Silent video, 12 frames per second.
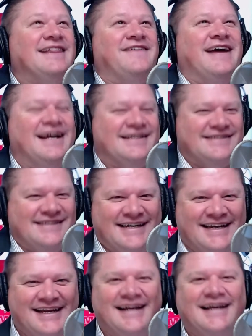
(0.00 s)
the
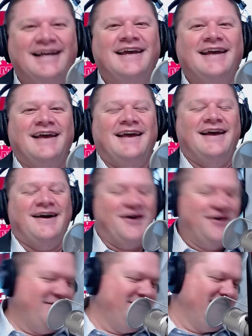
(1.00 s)
vaccine.
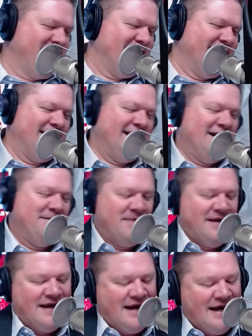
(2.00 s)
Are you kidding
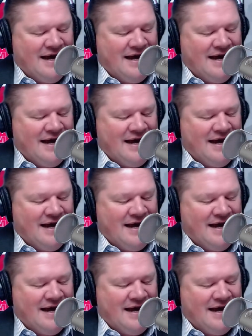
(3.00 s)
me?